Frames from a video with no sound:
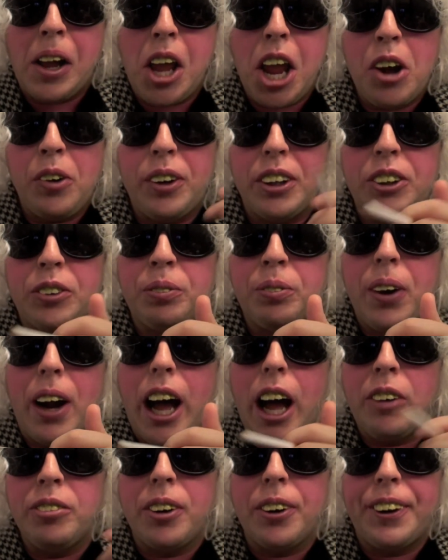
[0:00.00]
It was
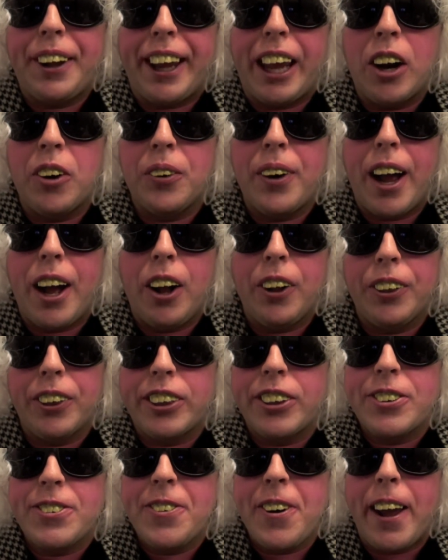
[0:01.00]
probably around
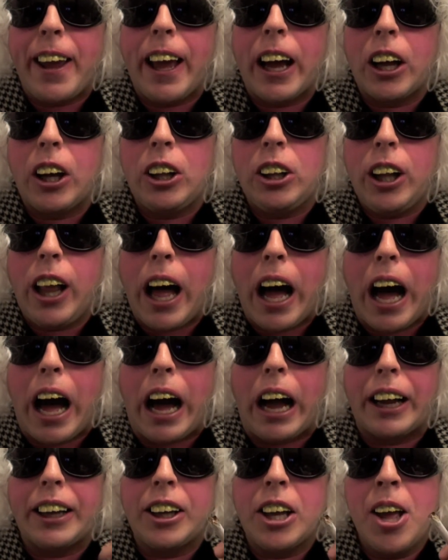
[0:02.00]
3
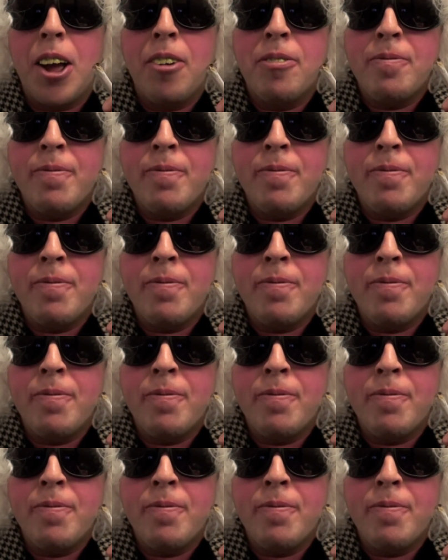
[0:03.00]
o'clock,